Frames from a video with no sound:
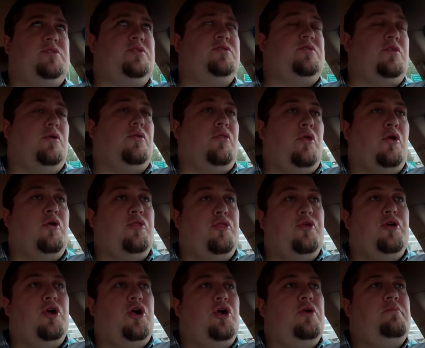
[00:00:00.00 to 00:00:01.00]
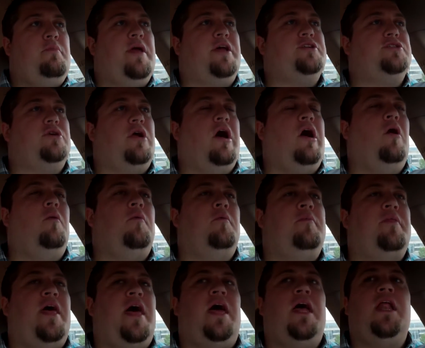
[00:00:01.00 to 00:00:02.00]
was their third major
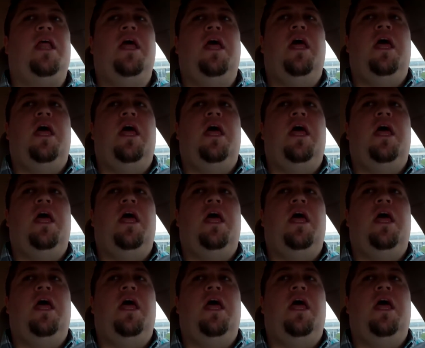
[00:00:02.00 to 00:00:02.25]
album that,